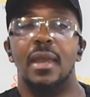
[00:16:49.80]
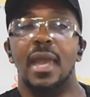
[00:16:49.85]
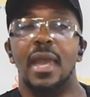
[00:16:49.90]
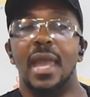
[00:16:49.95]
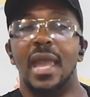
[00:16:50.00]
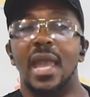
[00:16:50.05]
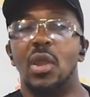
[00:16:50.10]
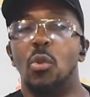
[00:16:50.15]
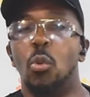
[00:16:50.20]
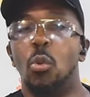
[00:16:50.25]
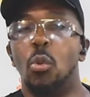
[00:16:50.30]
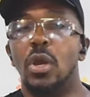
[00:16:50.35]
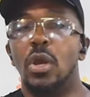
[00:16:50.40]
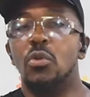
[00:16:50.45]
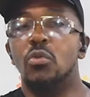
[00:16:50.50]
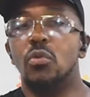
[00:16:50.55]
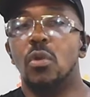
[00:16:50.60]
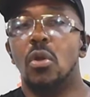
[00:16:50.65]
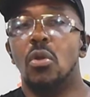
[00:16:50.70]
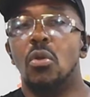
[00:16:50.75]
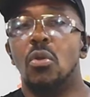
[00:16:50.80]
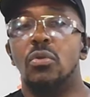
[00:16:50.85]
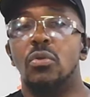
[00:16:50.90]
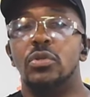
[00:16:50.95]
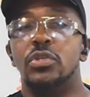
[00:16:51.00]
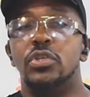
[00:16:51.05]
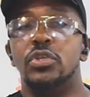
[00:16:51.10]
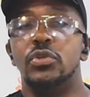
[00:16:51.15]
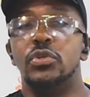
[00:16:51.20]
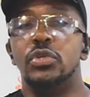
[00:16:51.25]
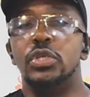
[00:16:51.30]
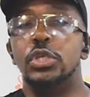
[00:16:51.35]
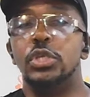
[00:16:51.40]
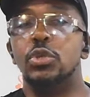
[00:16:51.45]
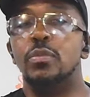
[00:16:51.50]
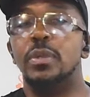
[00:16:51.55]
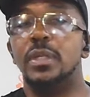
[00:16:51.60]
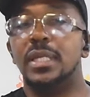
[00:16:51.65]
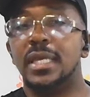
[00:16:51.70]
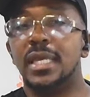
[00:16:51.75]
And what role do
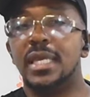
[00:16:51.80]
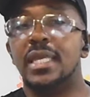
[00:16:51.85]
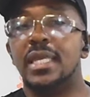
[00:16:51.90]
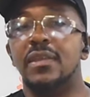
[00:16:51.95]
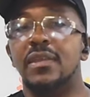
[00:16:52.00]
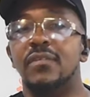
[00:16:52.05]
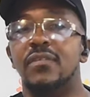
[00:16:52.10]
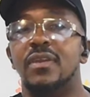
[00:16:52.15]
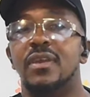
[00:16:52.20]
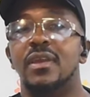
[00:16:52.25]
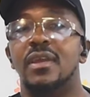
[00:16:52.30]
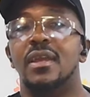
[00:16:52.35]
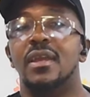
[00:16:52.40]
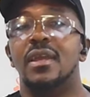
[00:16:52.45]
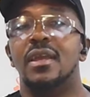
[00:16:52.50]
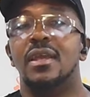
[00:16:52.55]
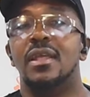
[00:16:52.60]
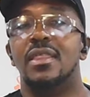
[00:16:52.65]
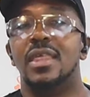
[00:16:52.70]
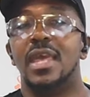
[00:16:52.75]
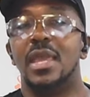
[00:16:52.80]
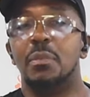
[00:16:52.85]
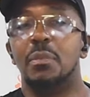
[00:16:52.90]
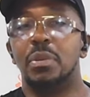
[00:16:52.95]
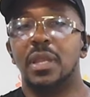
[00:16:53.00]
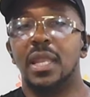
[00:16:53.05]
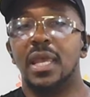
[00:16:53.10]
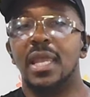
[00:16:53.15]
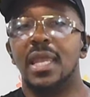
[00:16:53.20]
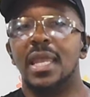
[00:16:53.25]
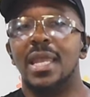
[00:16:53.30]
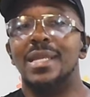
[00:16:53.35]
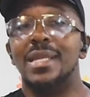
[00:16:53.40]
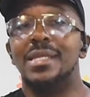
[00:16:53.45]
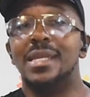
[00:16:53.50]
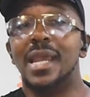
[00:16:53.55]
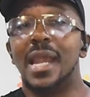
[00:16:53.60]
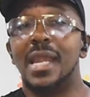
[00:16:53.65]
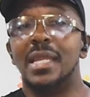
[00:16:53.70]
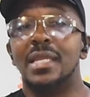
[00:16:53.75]
you believe they play in
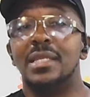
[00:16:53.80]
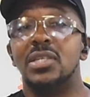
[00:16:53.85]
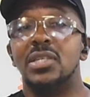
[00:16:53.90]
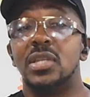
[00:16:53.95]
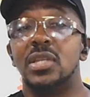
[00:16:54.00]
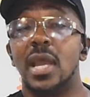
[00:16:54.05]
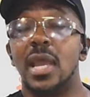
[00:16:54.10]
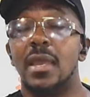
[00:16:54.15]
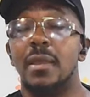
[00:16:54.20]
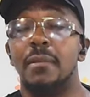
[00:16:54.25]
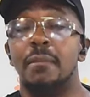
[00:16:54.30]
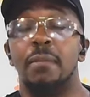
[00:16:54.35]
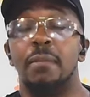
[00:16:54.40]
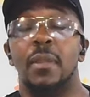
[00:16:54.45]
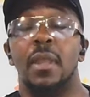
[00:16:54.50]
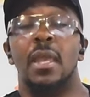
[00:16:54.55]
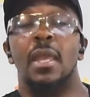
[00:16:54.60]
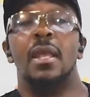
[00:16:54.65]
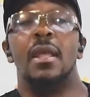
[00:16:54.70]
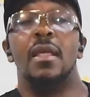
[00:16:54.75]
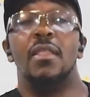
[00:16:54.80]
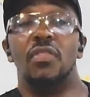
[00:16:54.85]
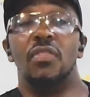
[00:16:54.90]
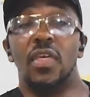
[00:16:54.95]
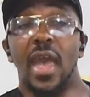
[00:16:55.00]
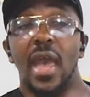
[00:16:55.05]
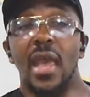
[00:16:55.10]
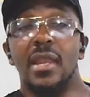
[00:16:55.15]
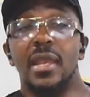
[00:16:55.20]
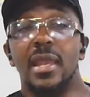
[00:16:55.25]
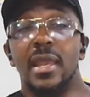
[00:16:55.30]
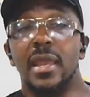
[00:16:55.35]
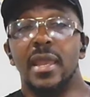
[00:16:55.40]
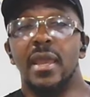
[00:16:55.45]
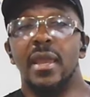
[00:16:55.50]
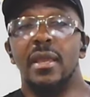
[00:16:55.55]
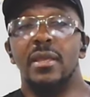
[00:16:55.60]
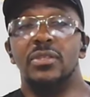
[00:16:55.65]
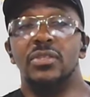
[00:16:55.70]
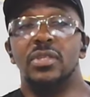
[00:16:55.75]
dating today? That
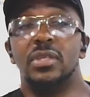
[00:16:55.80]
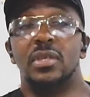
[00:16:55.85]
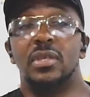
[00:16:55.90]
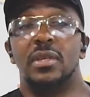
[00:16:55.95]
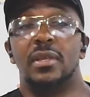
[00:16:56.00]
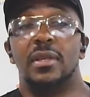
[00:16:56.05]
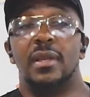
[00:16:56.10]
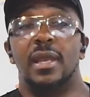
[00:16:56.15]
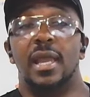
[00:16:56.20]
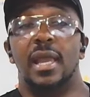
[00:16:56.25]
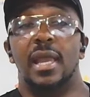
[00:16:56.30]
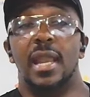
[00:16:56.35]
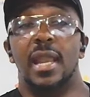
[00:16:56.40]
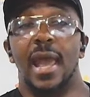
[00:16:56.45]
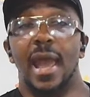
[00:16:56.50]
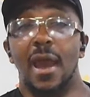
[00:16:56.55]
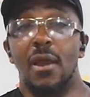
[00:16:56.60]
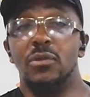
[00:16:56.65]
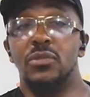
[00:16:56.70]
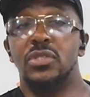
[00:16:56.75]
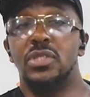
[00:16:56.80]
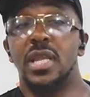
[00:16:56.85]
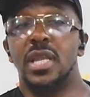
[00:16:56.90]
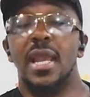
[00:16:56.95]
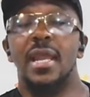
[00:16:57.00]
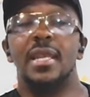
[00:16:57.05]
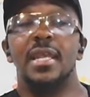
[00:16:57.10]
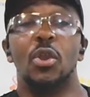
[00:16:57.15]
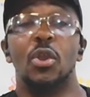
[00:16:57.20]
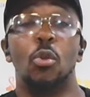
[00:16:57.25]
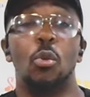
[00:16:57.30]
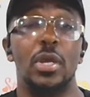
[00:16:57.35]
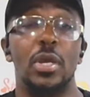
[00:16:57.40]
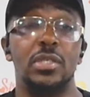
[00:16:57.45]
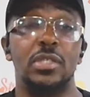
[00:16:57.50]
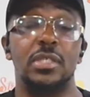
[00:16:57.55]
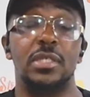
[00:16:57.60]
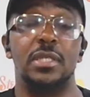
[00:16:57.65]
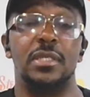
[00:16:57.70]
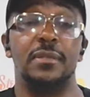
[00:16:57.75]
is an outstanding
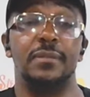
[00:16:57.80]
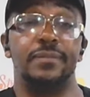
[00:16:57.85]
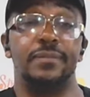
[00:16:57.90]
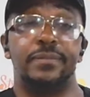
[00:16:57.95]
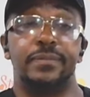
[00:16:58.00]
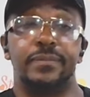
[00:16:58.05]
question.